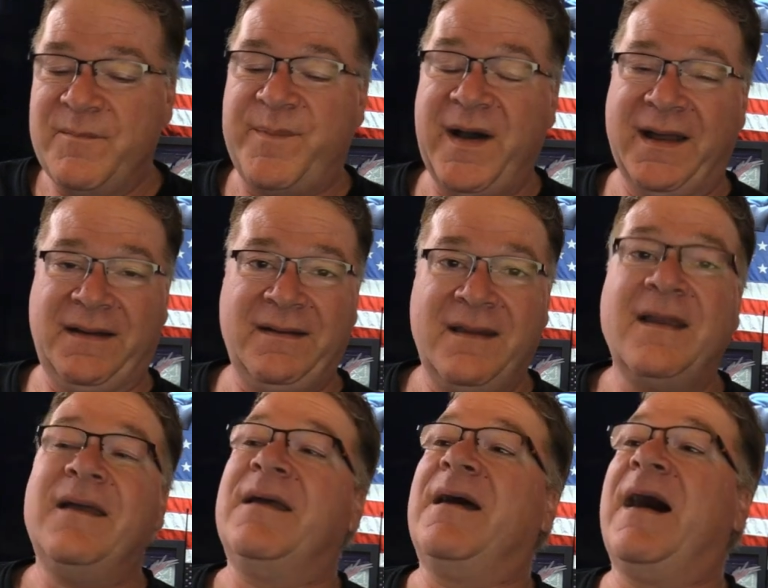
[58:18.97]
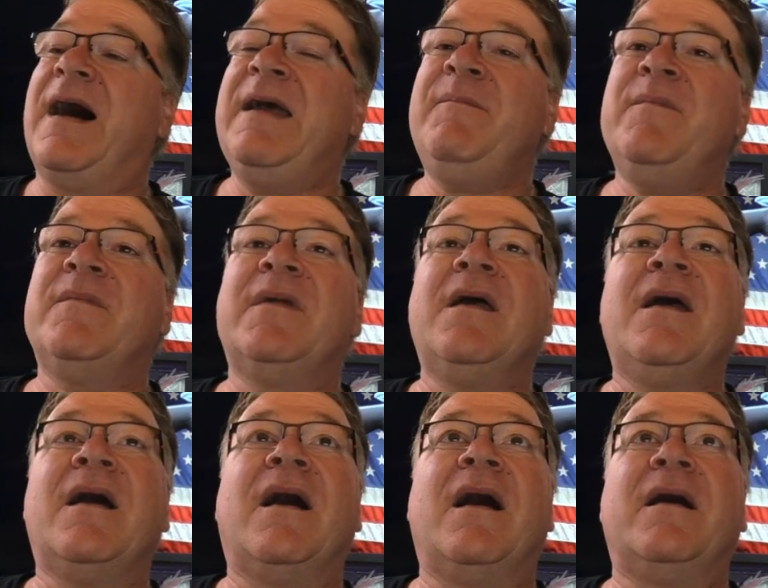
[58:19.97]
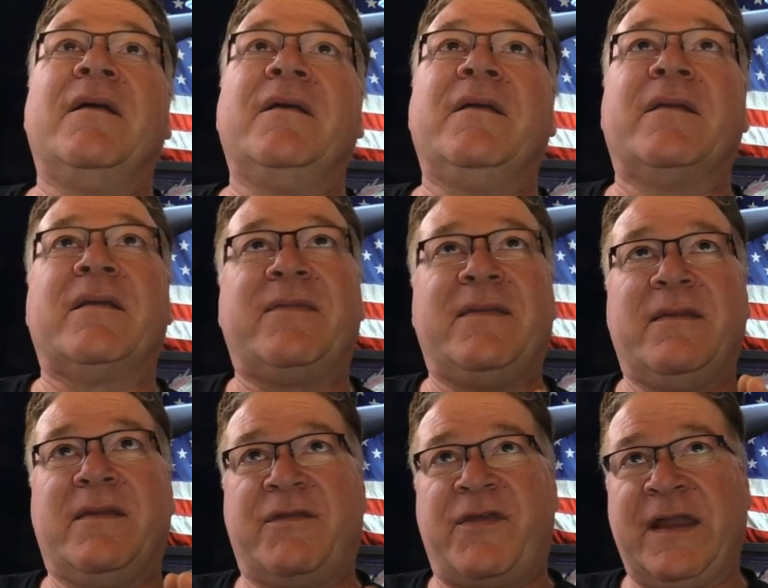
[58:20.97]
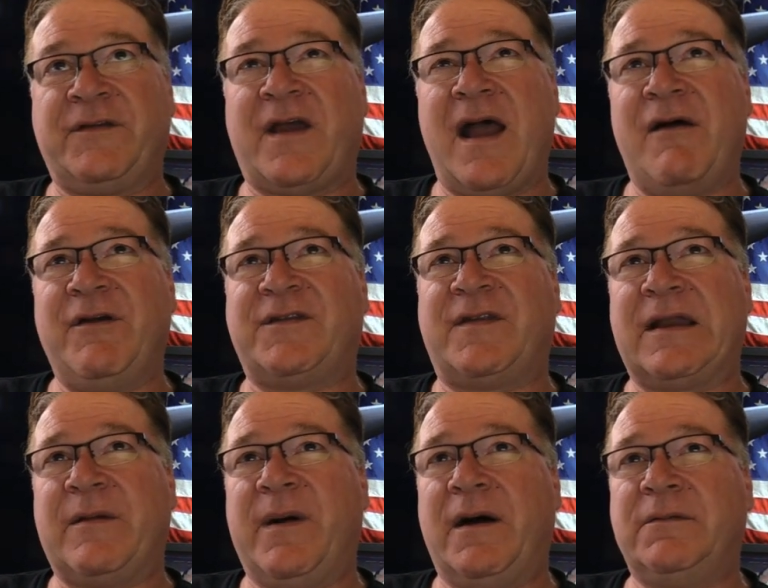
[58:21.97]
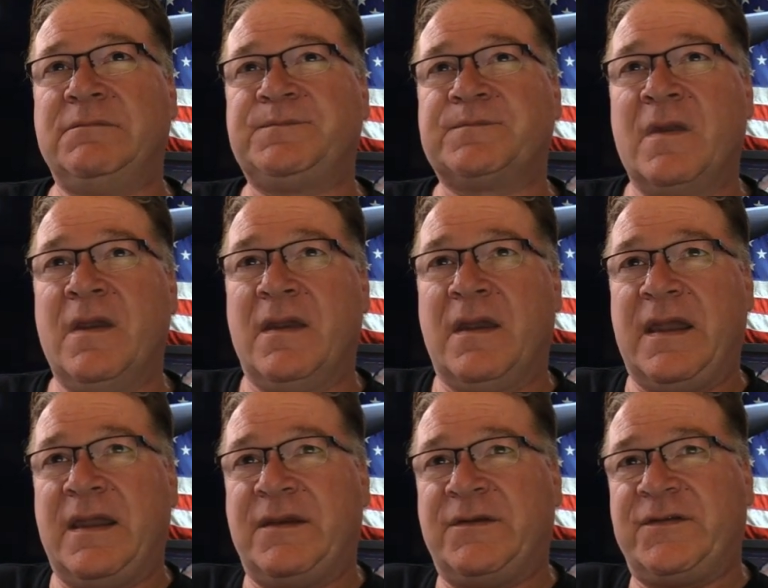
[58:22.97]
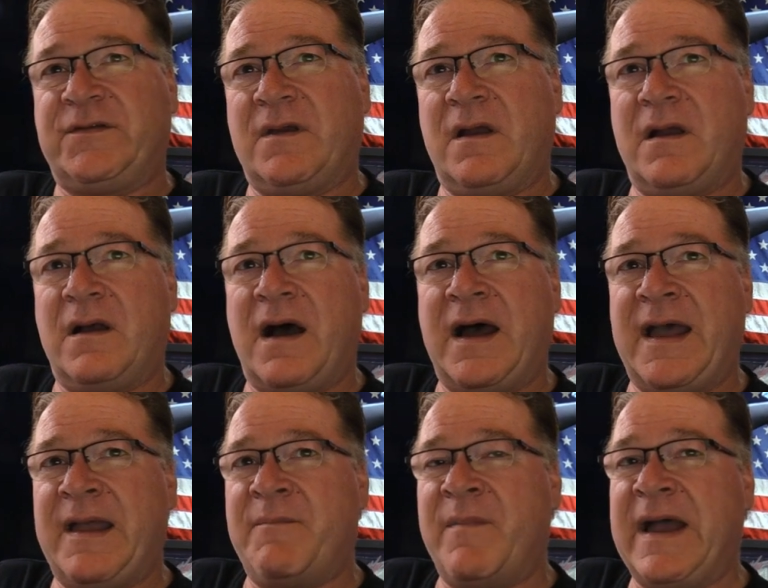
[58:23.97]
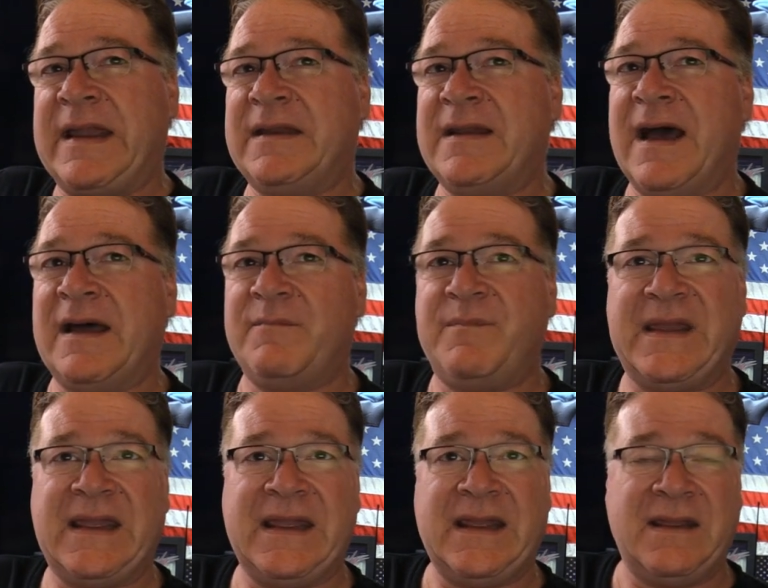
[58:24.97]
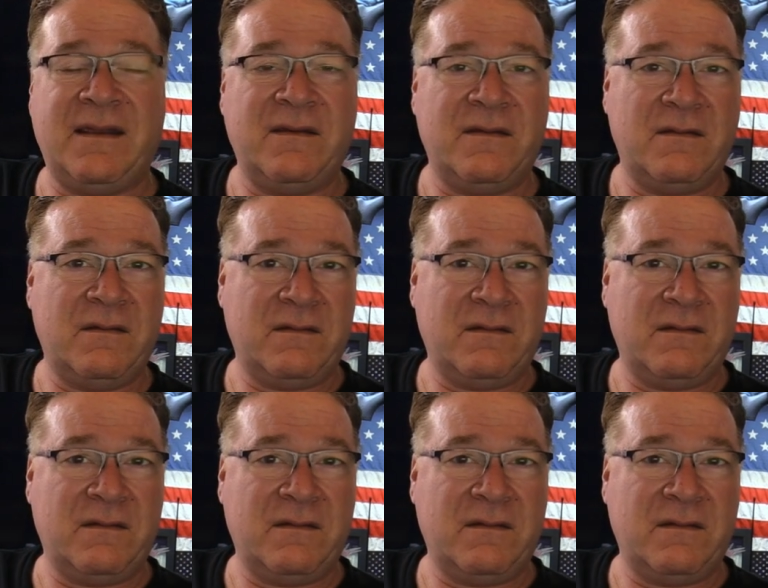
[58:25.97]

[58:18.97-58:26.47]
But I'm the things I always think about is I might not be